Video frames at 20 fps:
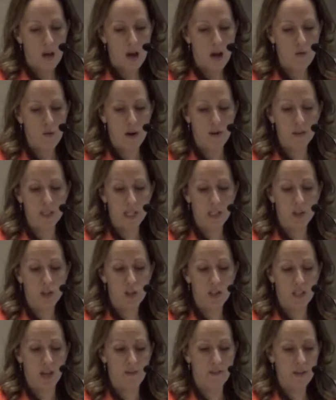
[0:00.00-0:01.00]
Around age
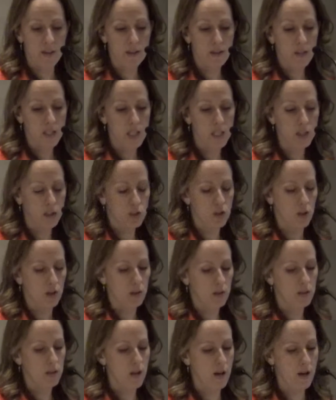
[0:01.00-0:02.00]
7,
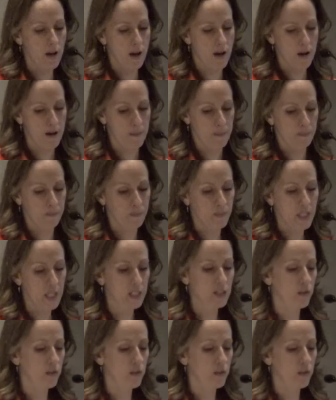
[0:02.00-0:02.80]
he